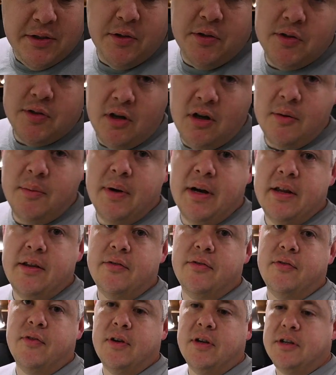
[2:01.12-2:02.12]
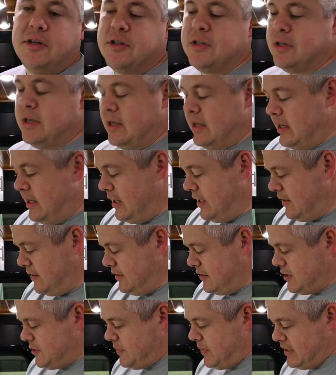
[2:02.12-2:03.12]
you saw by the fridge, and then
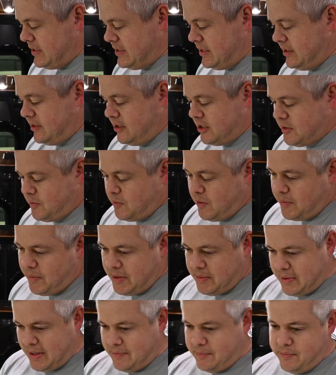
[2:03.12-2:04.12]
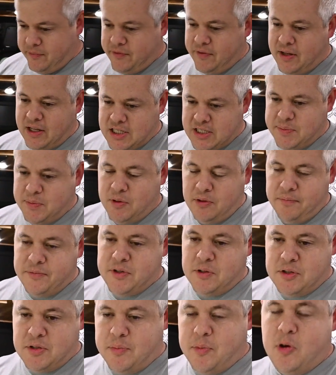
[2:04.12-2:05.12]
this space here. So we want to be able to have it flexible. So
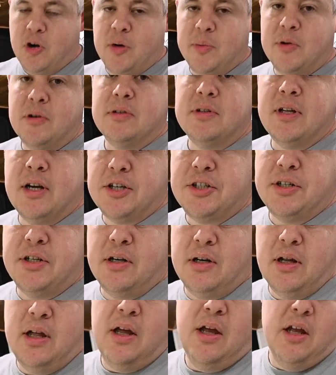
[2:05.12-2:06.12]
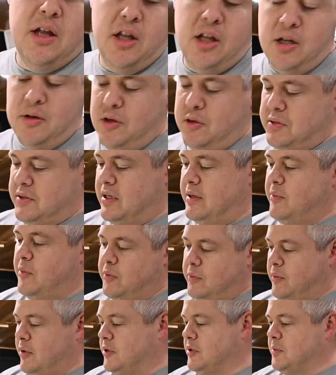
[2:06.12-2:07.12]
it's a portable induction. You can use it in
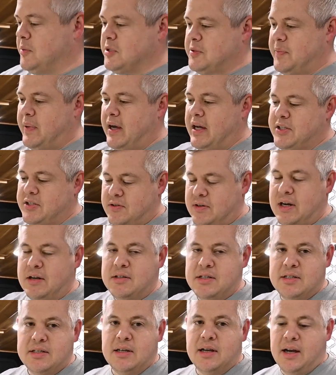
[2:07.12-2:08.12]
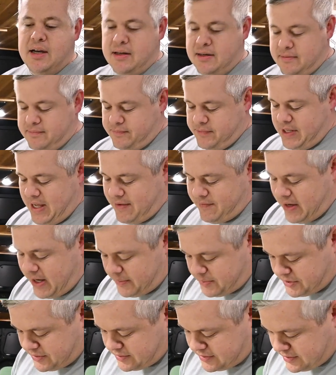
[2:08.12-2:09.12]
multiple spots or outside, and you have
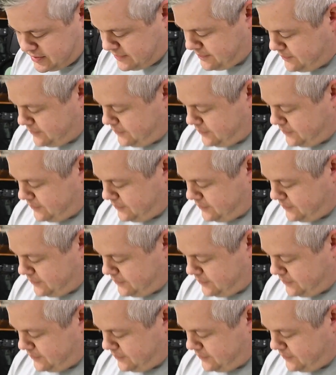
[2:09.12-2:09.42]
options.